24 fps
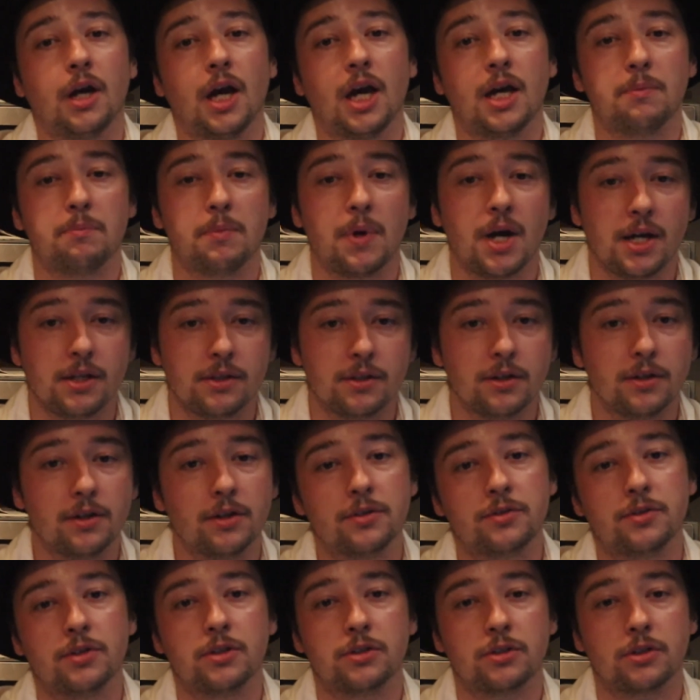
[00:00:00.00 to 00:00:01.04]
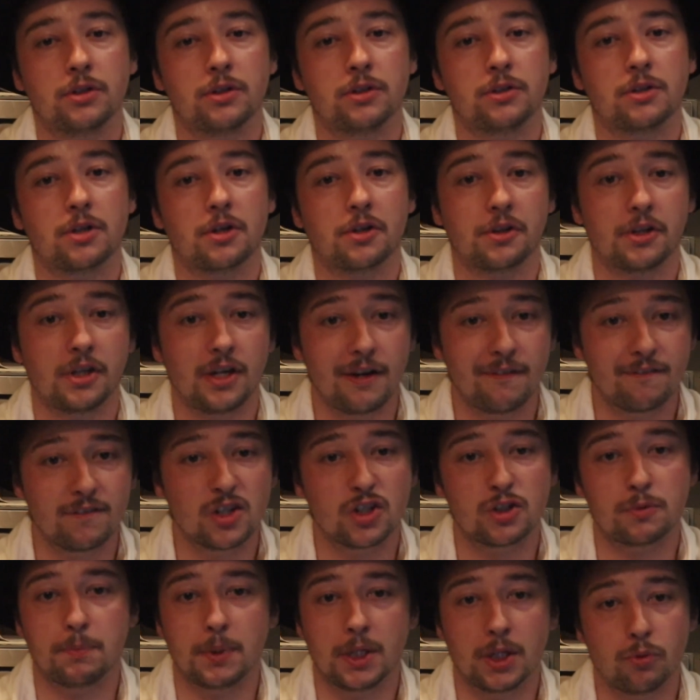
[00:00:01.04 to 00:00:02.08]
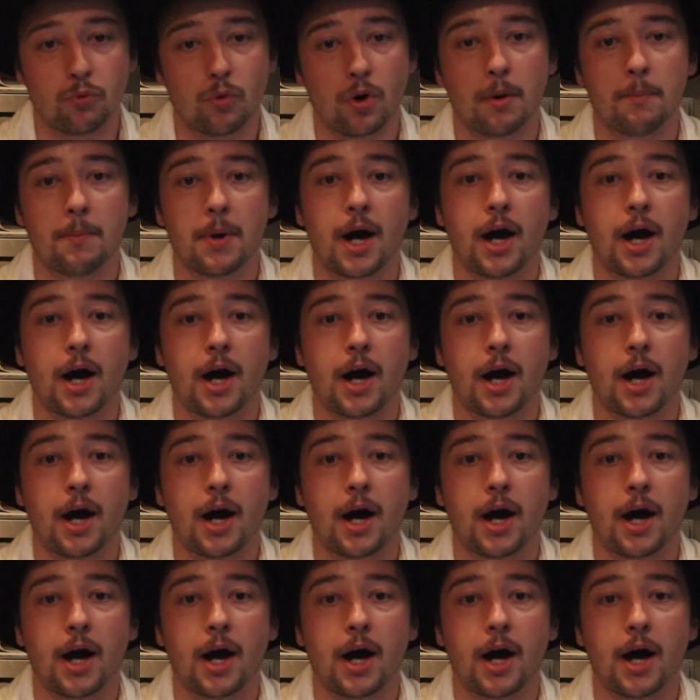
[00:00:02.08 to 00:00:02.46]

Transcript: and made the decision to leave the Speedwell